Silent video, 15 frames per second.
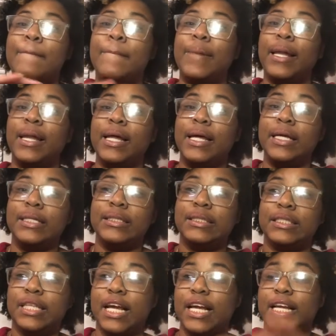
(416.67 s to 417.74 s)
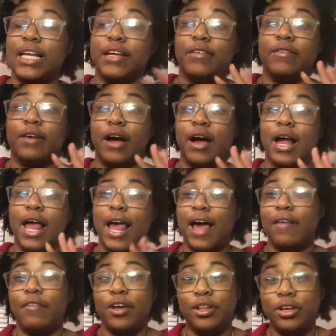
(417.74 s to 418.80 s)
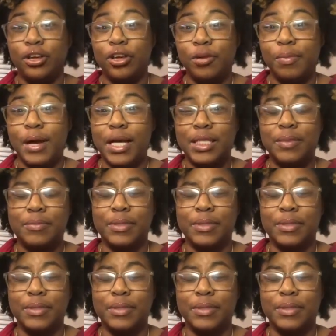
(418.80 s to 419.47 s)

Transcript: Plus, they have other coupons